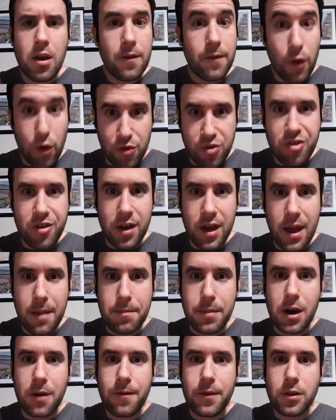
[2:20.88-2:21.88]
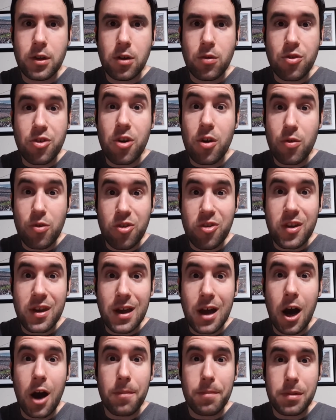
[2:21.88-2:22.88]
First time Buffalo is hosting
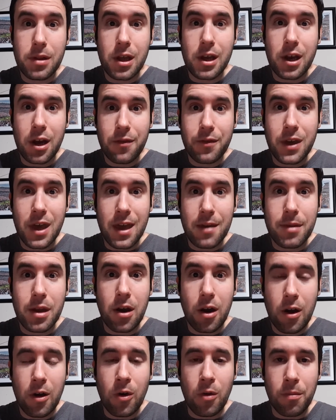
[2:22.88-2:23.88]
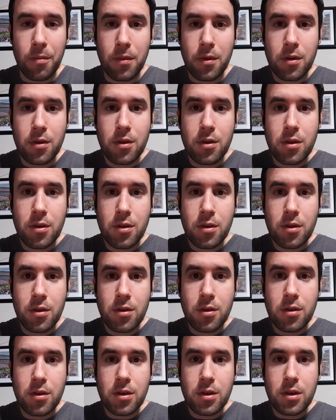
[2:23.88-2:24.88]
a playoff game at home
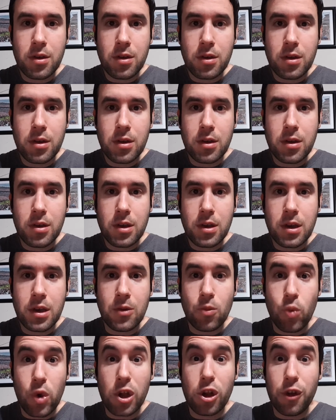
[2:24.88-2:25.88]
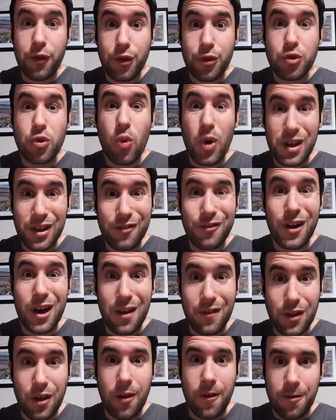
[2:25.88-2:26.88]
in well over
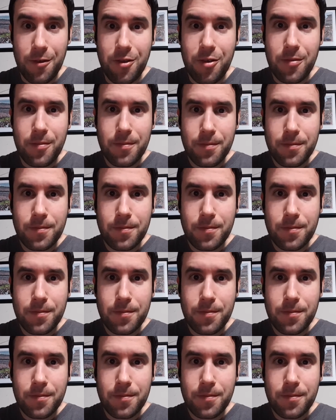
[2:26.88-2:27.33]
25 years.